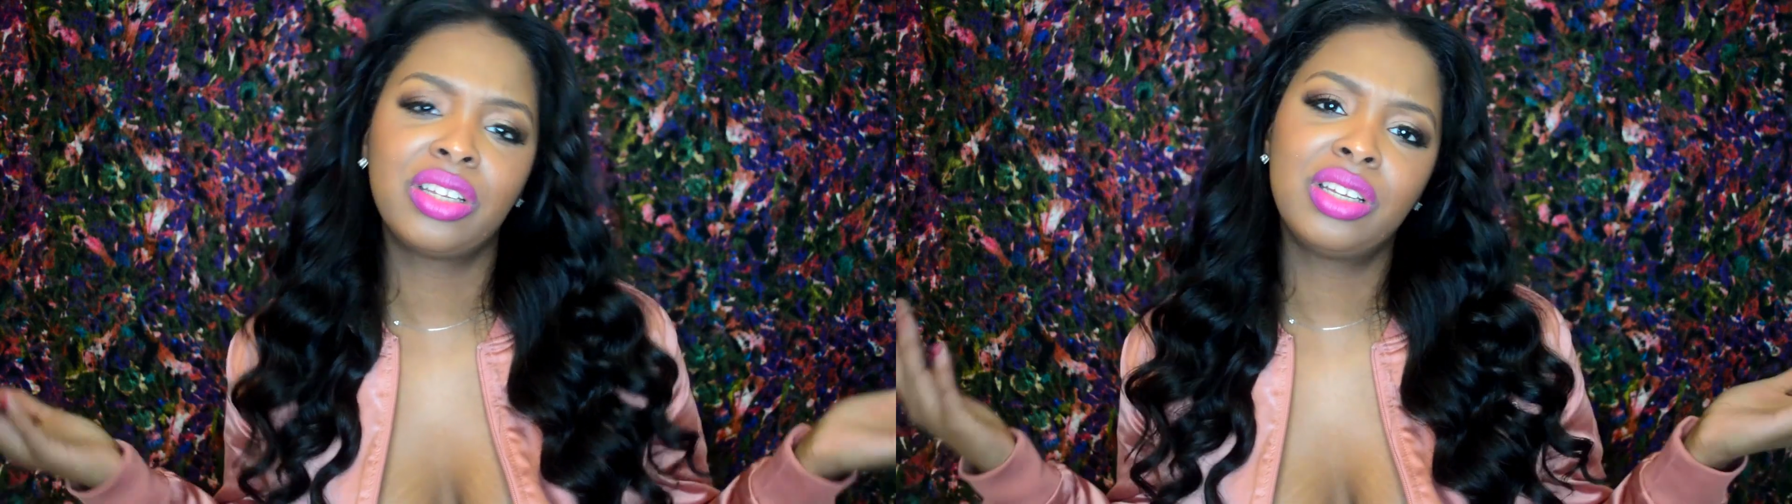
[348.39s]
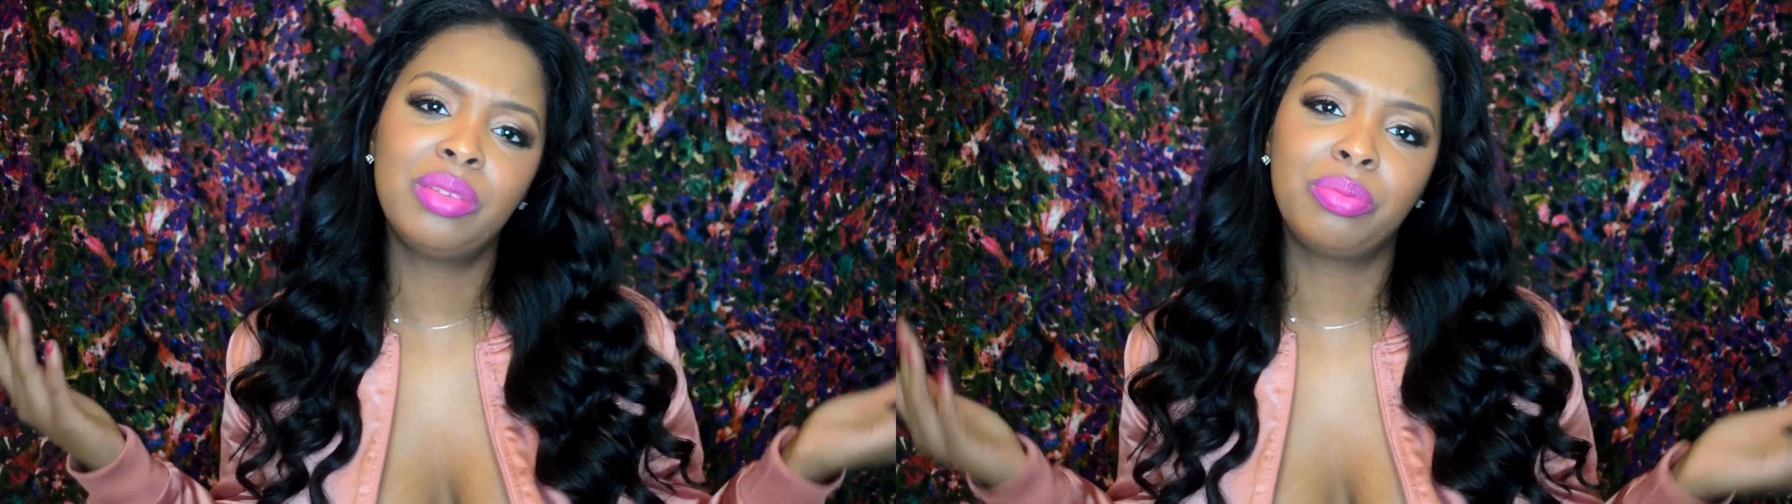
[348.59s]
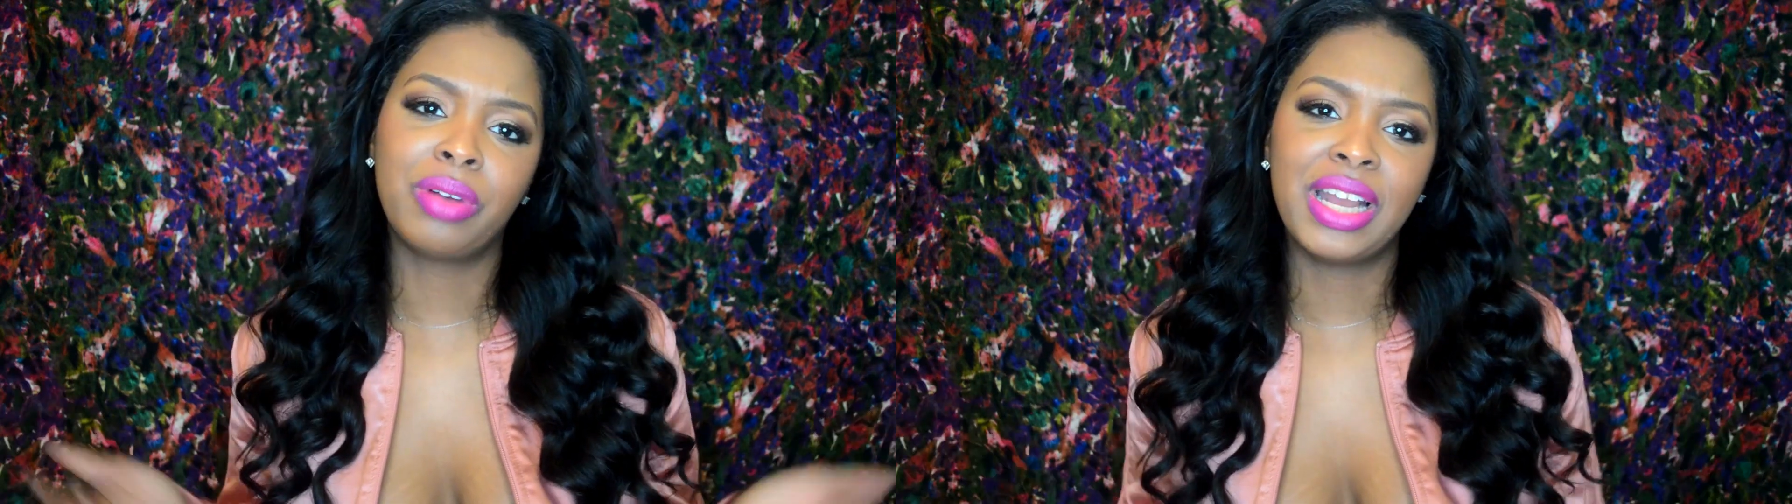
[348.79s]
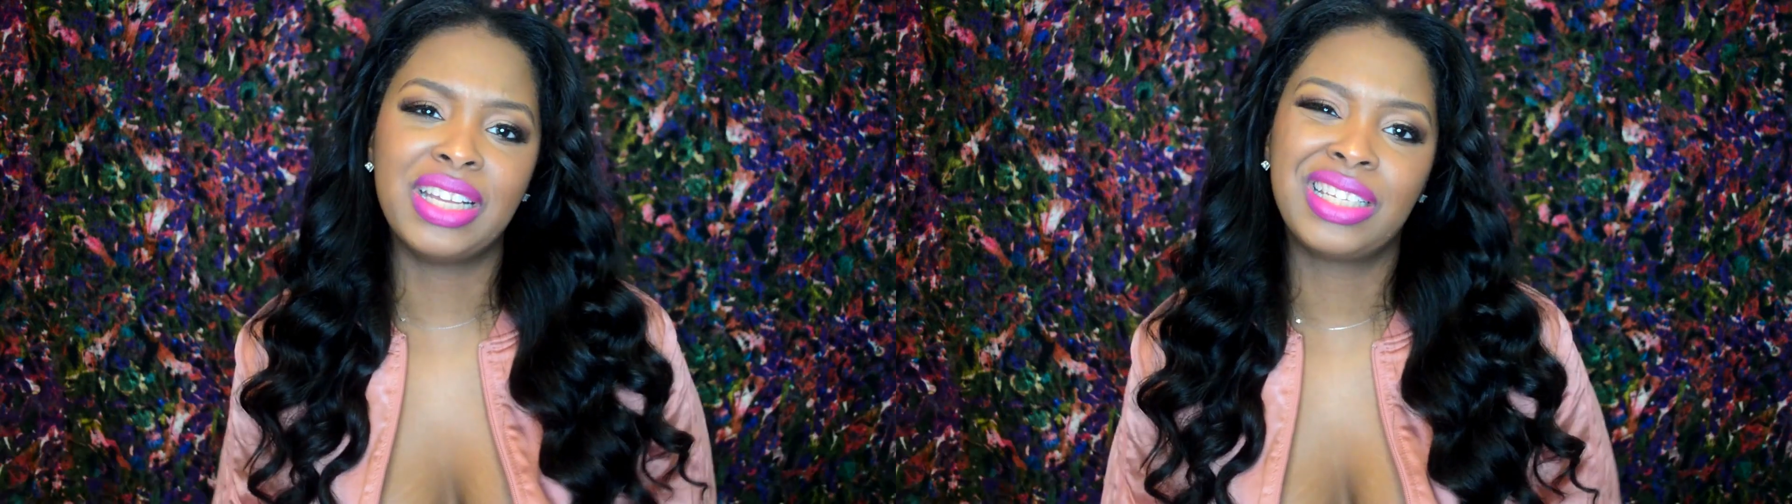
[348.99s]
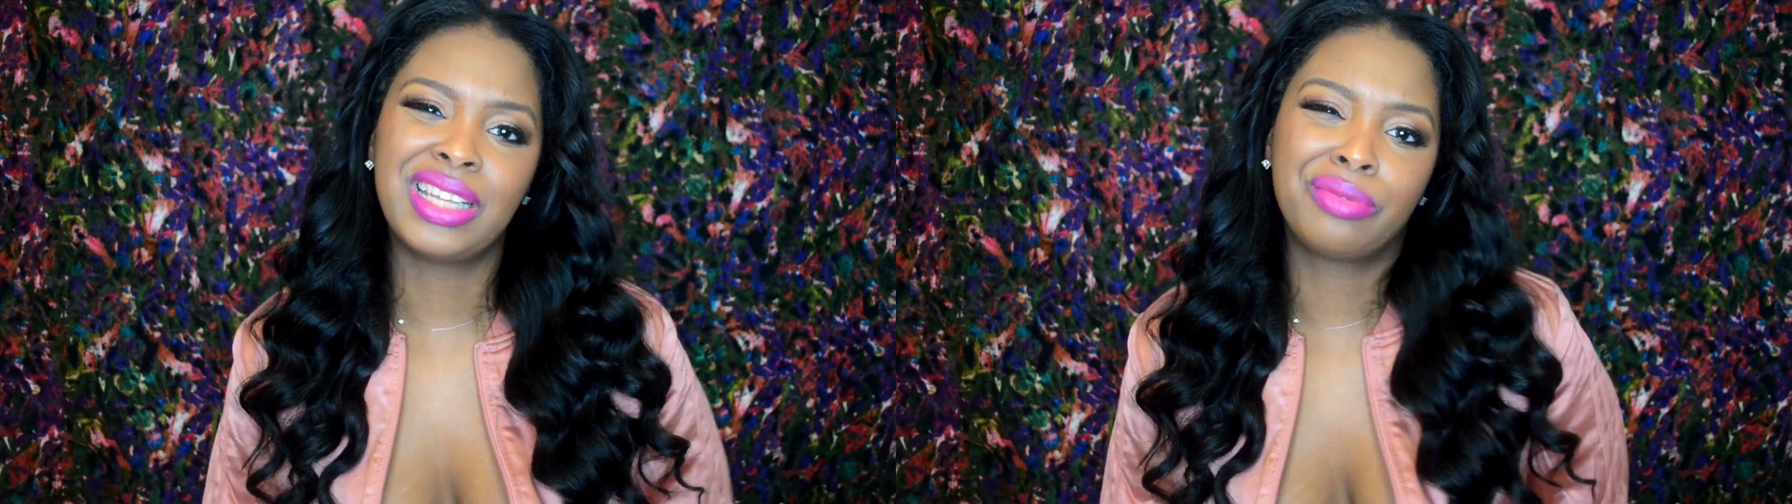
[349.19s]
good
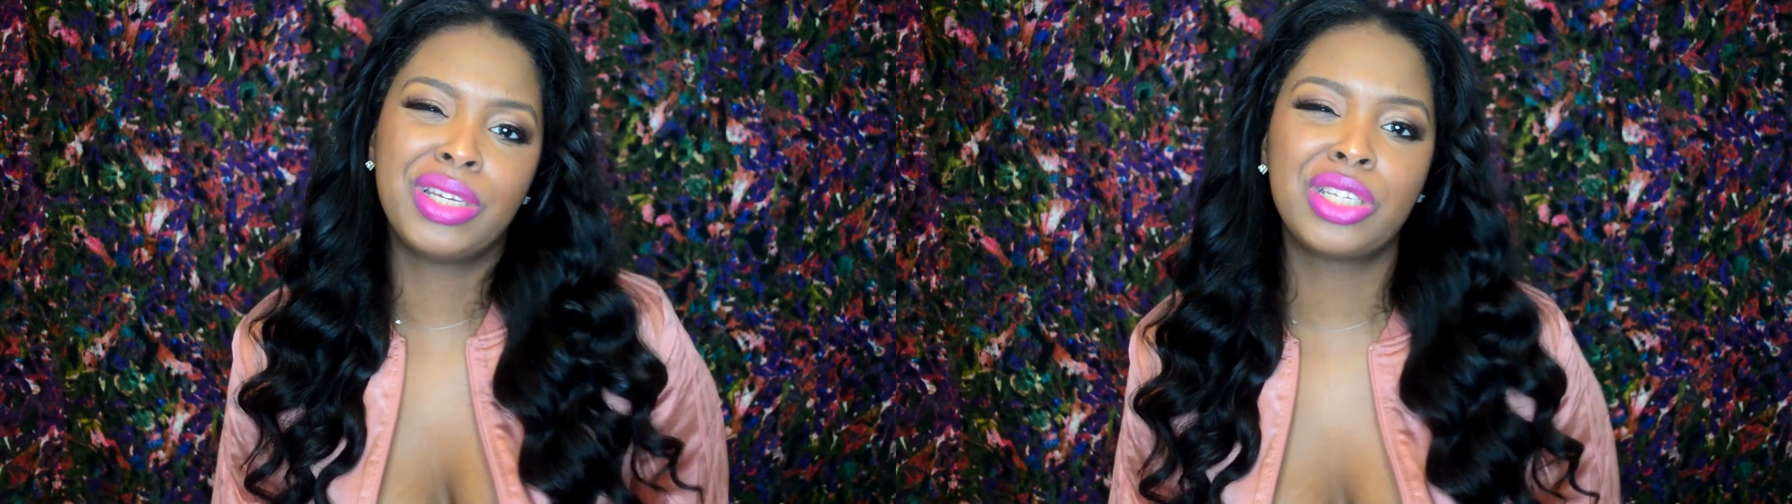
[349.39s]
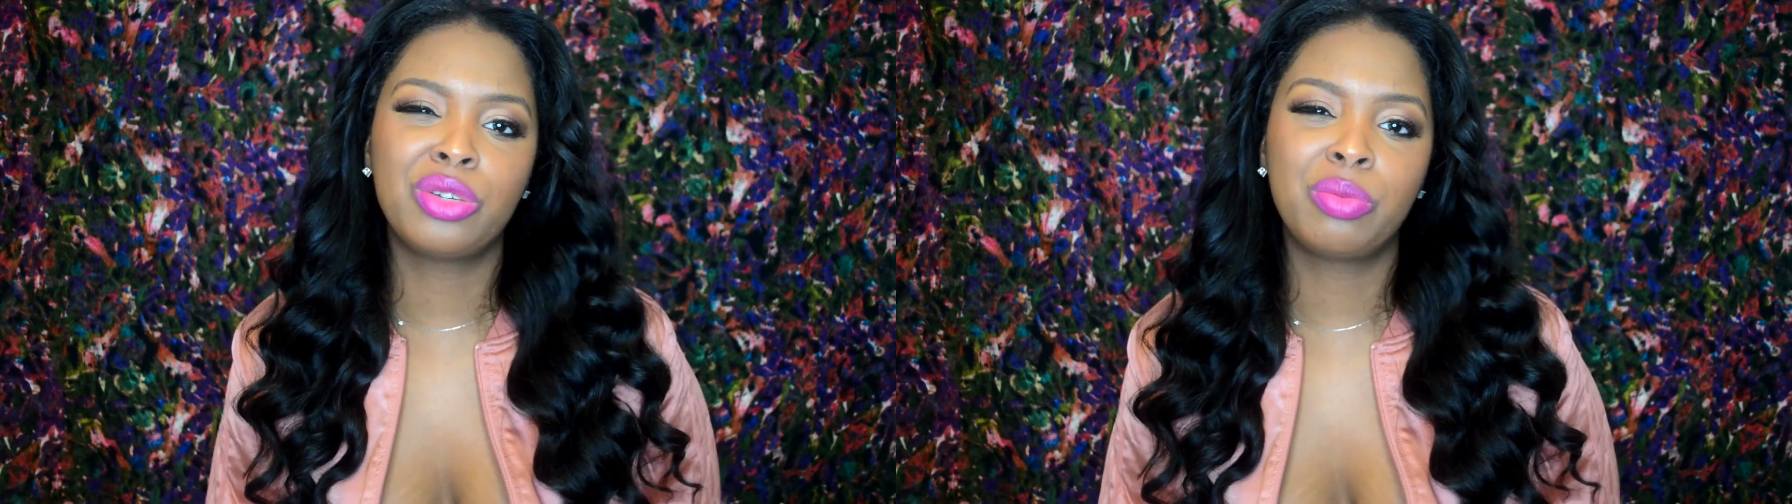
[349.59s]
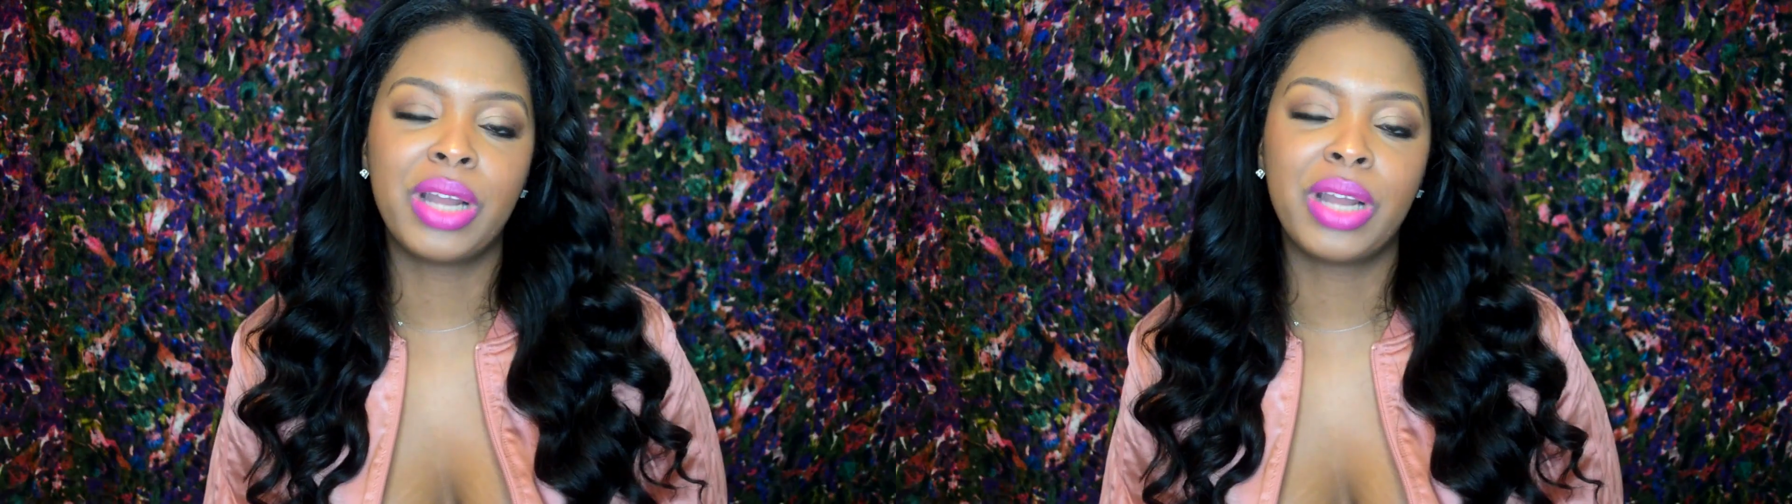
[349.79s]
price, like reasonable